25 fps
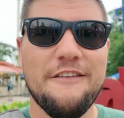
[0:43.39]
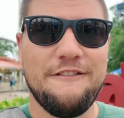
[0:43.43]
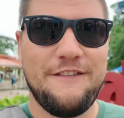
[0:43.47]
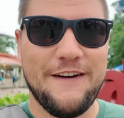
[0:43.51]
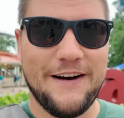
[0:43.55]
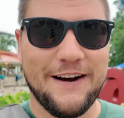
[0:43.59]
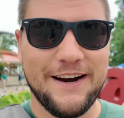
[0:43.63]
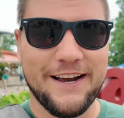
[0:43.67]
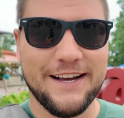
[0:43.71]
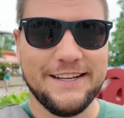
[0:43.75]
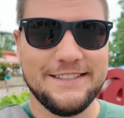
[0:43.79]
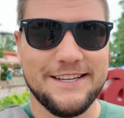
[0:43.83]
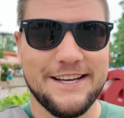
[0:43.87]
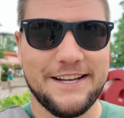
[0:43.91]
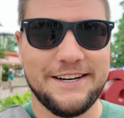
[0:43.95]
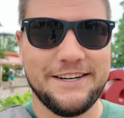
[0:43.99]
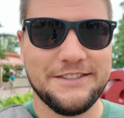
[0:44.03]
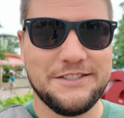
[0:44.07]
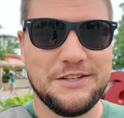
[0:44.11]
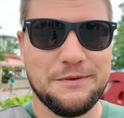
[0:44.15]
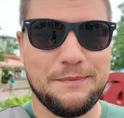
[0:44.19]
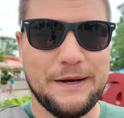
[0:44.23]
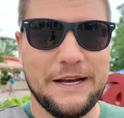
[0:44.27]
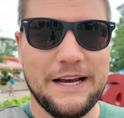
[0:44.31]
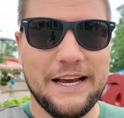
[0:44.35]
Very
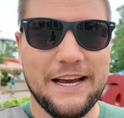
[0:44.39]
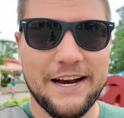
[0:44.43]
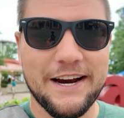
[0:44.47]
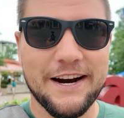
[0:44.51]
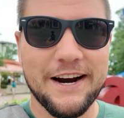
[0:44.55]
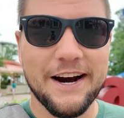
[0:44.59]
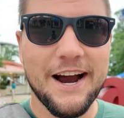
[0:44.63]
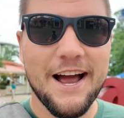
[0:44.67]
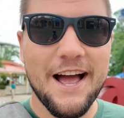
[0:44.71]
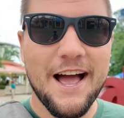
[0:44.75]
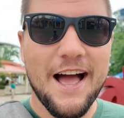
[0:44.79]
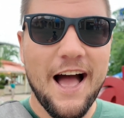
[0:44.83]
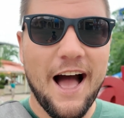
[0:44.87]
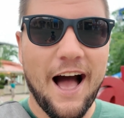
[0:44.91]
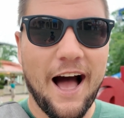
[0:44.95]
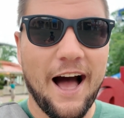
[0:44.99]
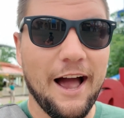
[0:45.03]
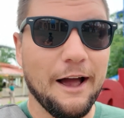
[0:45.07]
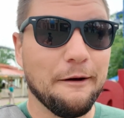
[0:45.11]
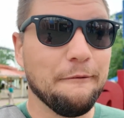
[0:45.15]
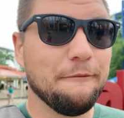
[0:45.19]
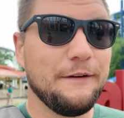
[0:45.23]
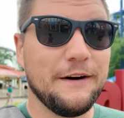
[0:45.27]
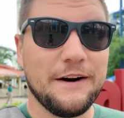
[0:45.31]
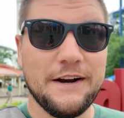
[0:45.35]
excited to be here.
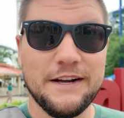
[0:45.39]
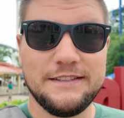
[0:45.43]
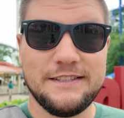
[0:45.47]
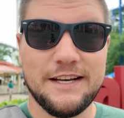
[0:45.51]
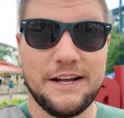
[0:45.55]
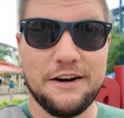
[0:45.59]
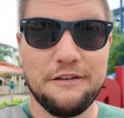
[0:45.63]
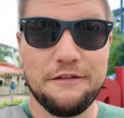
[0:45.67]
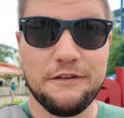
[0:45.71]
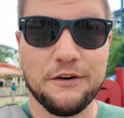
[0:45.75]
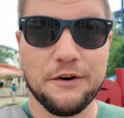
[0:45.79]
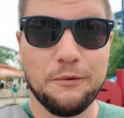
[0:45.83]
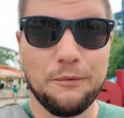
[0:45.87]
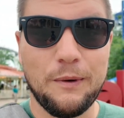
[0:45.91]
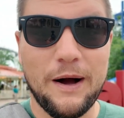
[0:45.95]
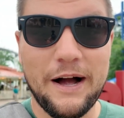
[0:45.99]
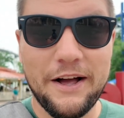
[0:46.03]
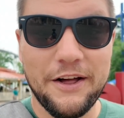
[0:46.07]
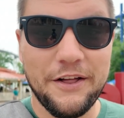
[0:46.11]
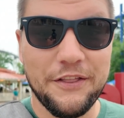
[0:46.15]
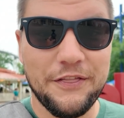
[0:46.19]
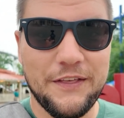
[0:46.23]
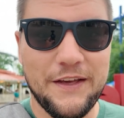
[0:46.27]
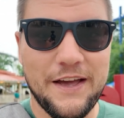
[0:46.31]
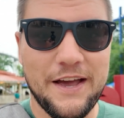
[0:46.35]
I'm very excited for
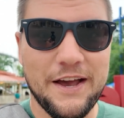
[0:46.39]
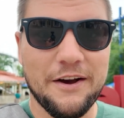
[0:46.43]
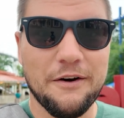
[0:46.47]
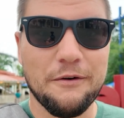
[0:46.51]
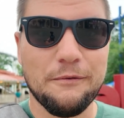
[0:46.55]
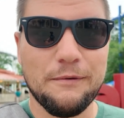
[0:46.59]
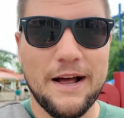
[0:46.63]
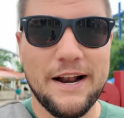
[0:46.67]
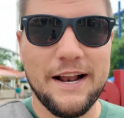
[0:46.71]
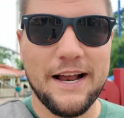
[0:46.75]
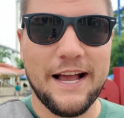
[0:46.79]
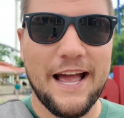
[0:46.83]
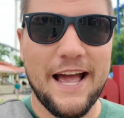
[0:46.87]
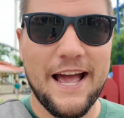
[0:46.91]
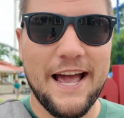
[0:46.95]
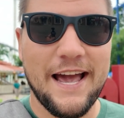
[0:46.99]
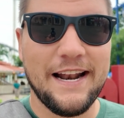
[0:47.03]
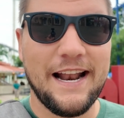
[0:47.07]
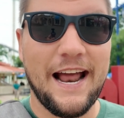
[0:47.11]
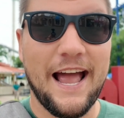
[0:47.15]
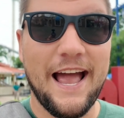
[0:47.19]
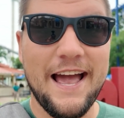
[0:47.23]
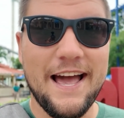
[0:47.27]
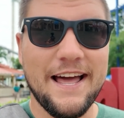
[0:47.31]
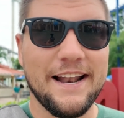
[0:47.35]
Wild Thing,
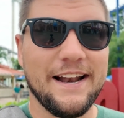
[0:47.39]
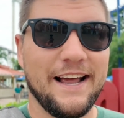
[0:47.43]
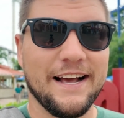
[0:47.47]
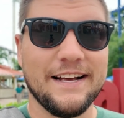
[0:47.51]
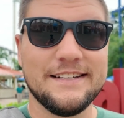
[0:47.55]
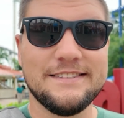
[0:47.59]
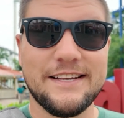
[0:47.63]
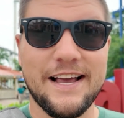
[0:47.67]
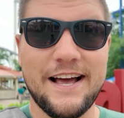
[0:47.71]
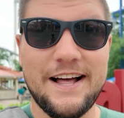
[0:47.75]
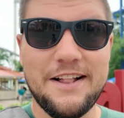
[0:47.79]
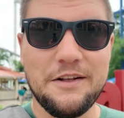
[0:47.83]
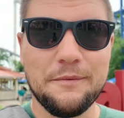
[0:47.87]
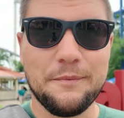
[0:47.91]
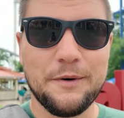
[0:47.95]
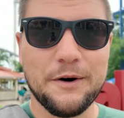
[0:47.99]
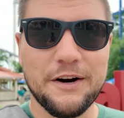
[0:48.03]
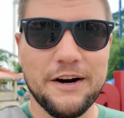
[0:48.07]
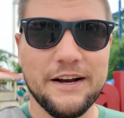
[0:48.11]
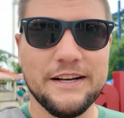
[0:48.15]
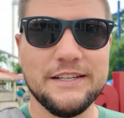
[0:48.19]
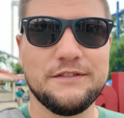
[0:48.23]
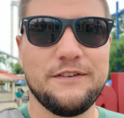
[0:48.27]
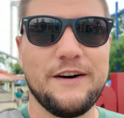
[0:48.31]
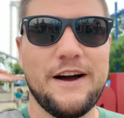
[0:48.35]
Renegade, and Excalibur
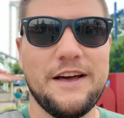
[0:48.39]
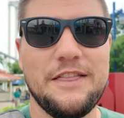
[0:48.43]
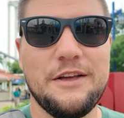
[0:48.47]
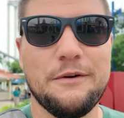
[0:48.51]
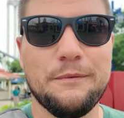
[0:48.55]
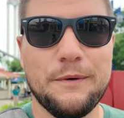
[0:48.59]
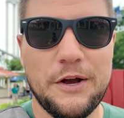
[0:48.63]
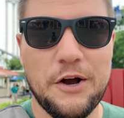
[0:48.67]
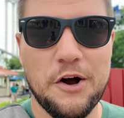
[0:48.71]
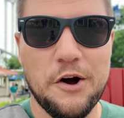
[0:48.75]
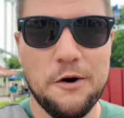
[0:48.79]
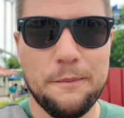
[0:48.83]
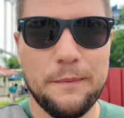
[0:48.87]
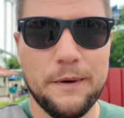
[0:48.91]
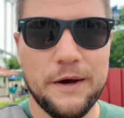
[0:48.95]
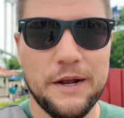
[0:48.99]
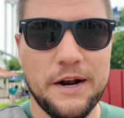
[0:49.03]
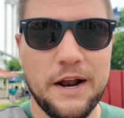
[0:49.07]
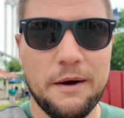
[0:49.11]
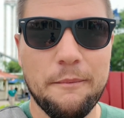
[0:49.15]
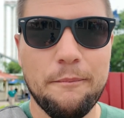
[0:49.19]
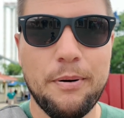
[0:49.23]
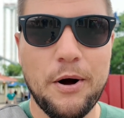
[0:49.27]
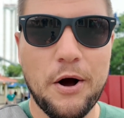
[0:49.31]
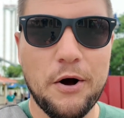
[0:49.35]
is finally
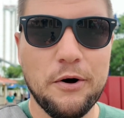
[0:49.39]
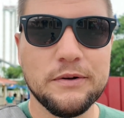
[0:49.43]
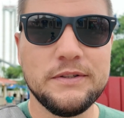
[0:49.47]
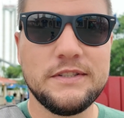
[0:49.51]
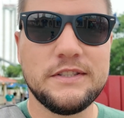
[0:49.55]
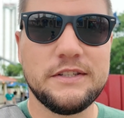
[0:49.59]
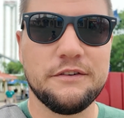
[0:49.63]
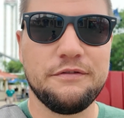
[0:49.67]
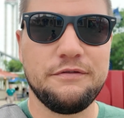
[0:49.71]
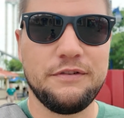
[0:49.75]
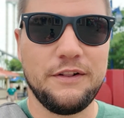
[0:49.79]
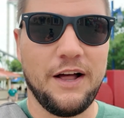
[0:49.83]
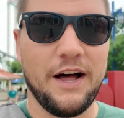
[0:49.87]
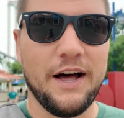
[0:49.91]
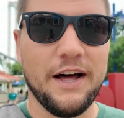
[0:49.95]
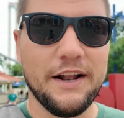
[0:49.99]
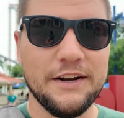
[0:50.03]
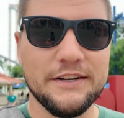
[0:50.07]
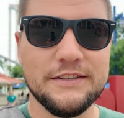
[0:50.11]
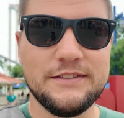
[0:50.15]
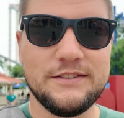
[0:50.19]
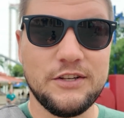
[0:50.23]
reopened post-flood.